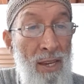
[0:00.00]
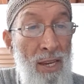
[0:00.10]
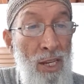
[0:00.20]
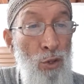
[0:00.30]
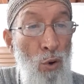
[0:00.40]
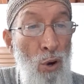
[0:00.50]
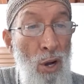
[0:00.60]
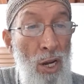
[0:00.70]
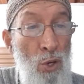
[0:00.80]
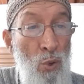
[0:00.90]
And
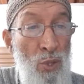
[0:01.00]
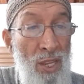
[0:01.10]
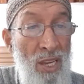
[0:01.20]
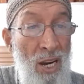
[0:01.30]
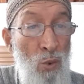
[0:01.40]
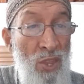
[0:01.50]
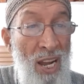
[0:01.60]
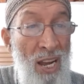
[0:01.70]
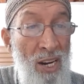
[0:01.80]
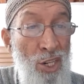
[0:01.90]
all
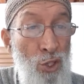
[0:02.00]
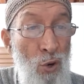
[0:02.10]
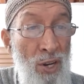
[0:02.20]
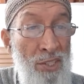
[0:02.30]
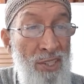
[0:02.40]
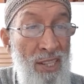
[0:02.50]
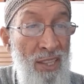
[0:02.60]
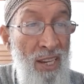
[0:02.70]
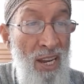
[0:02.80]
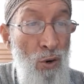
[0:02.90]
Yehudah rejoiced at
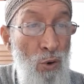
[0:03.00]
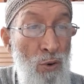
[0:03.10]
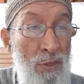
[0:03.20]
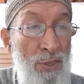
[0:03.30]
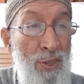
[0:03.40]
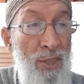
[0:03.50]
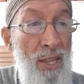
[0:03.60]
the oath,